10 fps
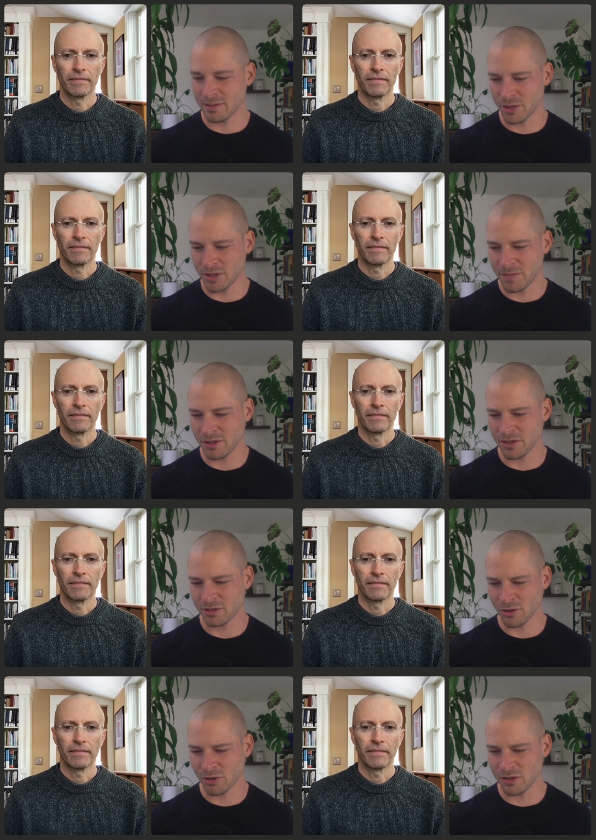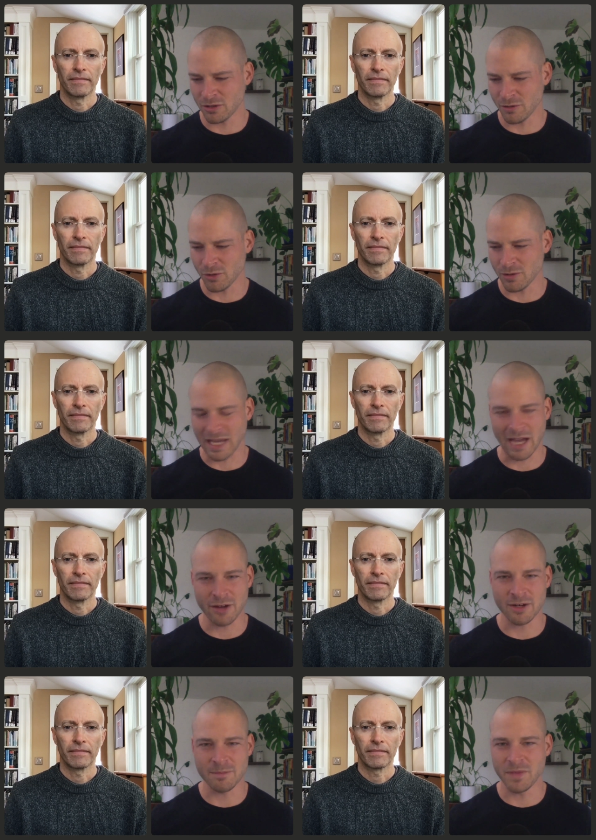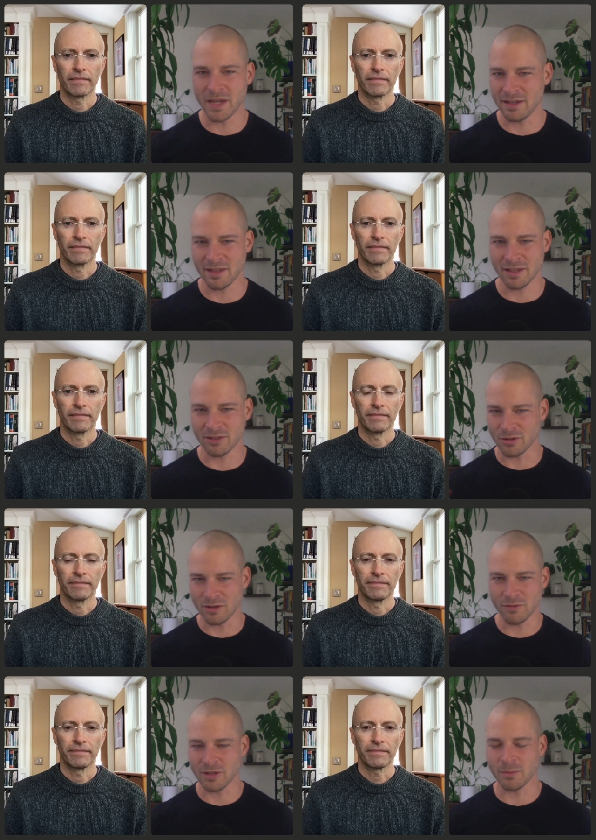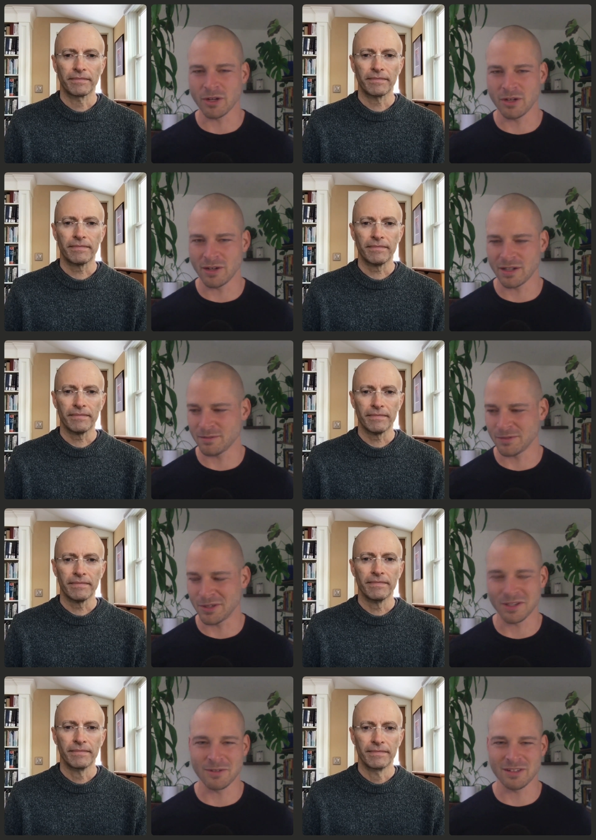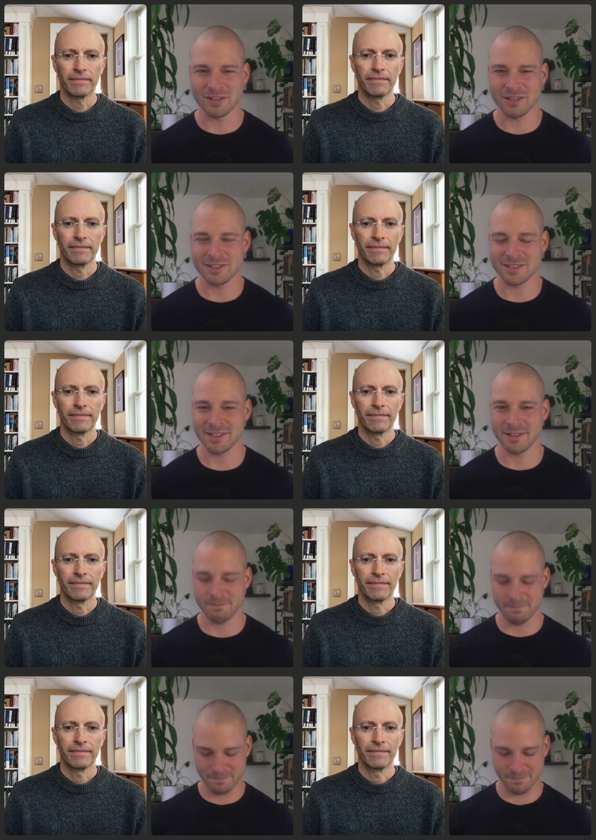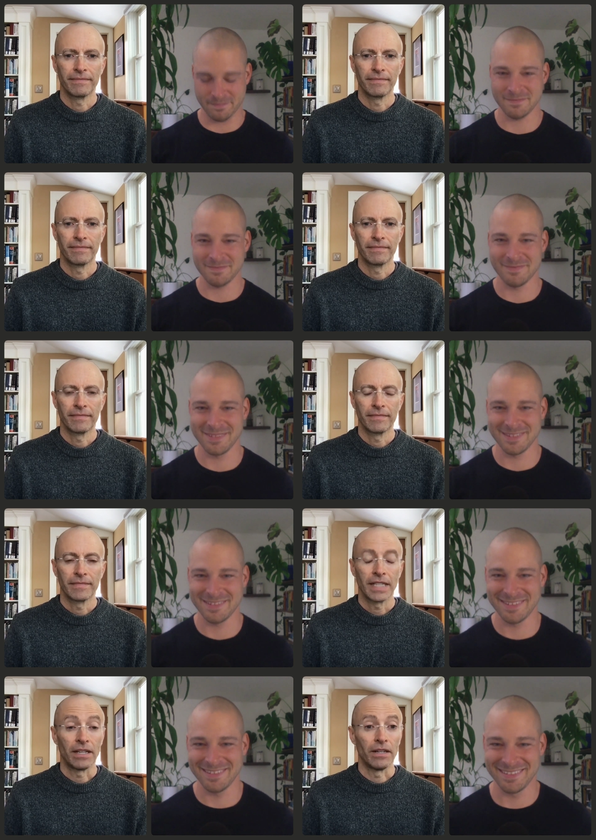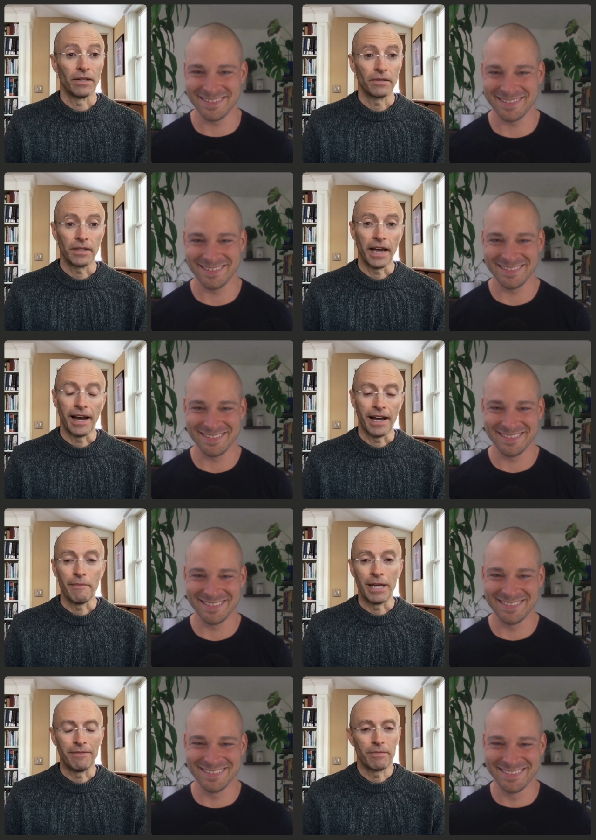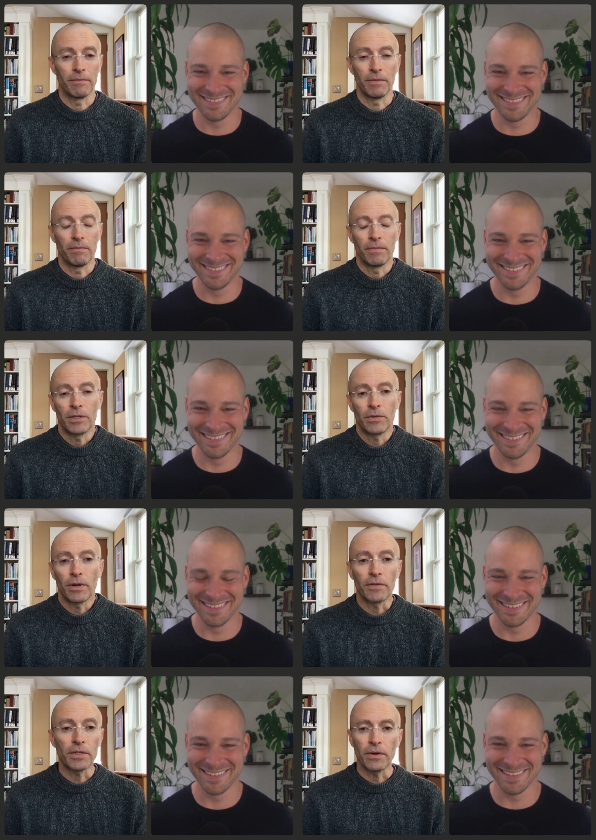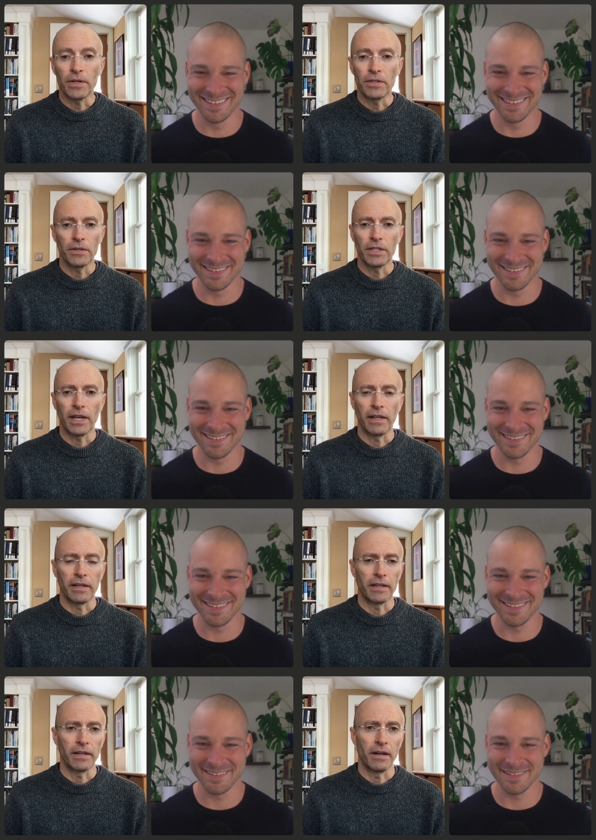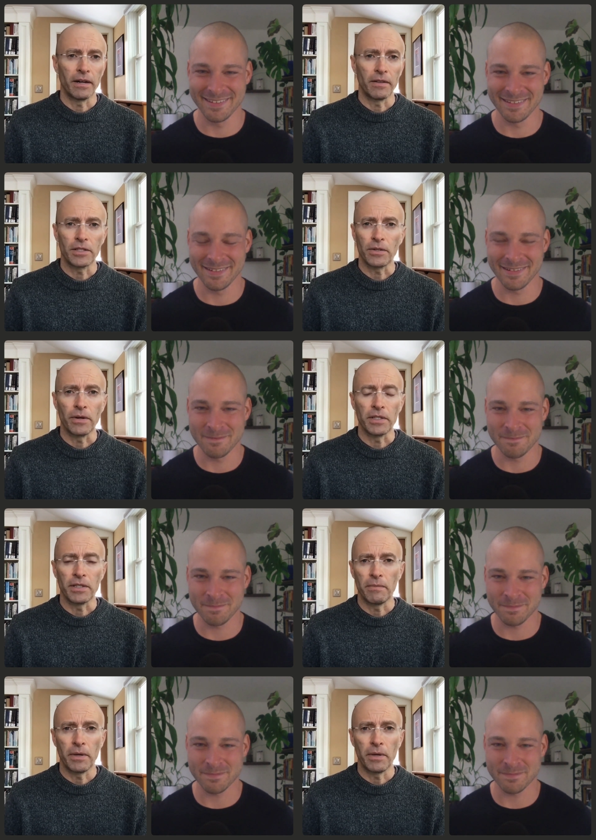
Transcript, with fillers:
Speaker 1: have any similar healing stories or if you encountered anything sort of similar during during your research.
Speaker 2: Oh, yeah. I mean, the, the sort of stories you're telling are the stories that